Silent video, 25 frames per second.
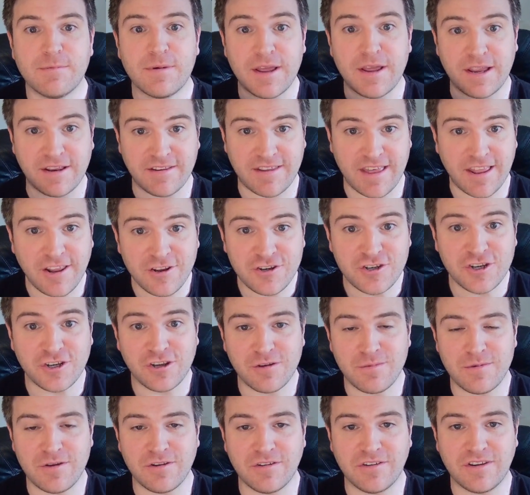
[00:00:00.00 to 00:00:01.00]
intelligent
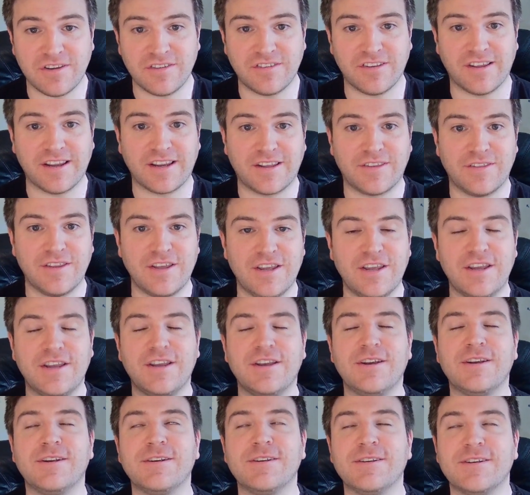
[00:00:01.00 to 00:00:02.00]
communities like
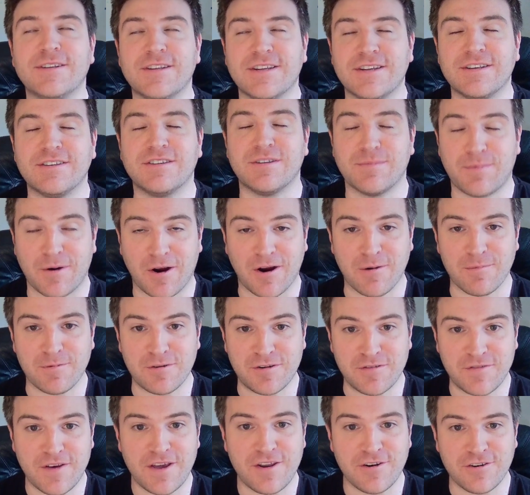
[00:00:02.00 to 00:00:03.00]
the Department
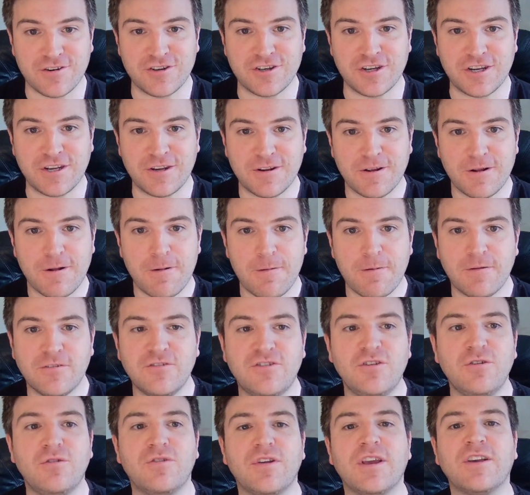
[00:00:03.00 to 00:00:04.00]
of Energy
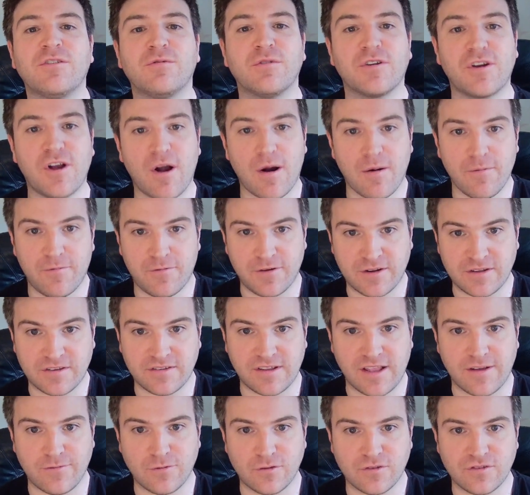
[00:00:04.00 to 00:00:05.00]
do things with confidence
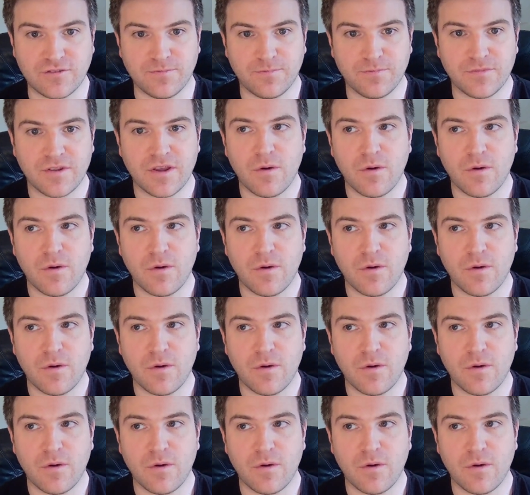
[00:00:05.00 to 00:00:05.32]
levels,